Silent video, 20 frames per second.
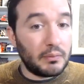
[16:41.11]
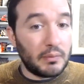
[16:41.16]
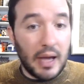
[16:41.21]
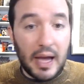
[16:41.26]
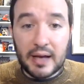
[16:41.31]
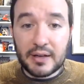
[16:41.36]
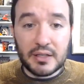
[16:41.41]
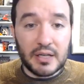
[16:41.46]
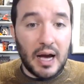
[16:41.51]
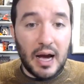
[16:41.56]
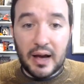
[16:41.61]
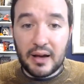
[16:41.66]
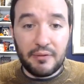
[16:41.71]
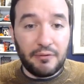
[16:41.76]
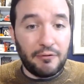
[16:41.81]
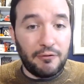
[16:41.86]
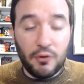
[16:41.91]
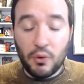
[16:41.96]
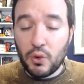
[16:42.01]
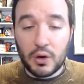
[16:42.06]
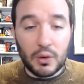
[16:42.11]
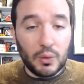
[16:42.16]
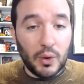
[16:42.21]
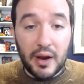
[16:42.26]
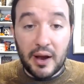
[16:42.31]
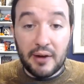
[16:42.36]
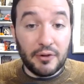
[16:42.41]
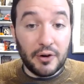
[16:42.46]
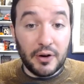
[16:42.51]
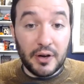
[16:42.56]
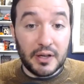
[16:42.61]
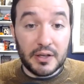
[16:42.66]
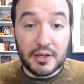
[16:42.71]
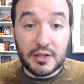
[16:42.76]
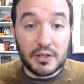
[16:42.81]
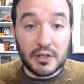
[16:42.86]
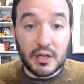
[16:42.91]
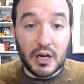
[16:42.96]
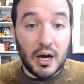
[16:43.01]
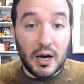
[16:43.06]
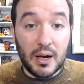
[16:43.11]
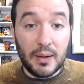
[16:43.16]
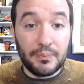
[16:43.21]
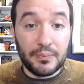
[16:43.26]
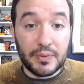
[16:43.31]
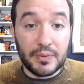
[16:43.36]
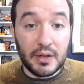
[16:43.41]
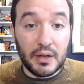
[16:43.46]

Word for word: anti for whatever it is um